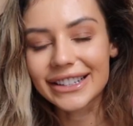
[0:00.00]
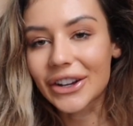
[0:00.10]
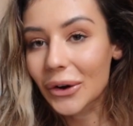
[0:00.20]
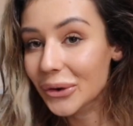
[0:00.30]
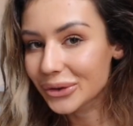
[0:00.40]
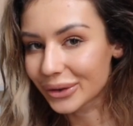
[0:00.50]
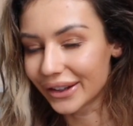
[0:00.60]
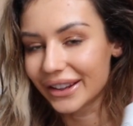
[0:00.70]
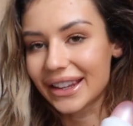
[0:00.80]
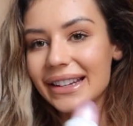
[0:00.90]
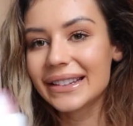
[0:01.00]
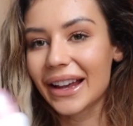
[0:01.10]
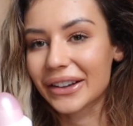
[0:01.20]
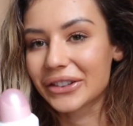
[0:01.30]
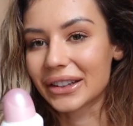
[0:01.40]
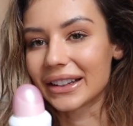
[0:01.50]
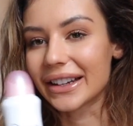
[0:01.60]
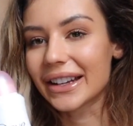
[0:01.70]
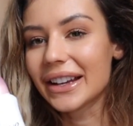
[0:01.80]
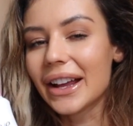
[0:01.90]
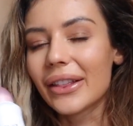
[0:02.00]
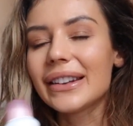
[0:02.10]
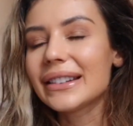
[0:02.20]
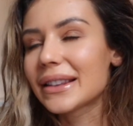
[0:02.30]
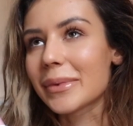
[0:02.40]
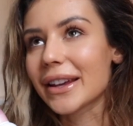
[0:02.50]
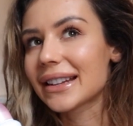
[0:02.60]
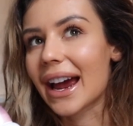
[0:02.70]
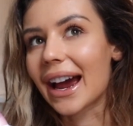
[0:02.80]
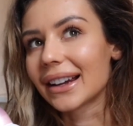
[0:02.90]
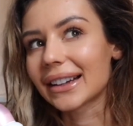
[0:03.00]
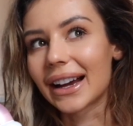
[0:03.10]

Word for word: Deodorant, this is the biggest hack,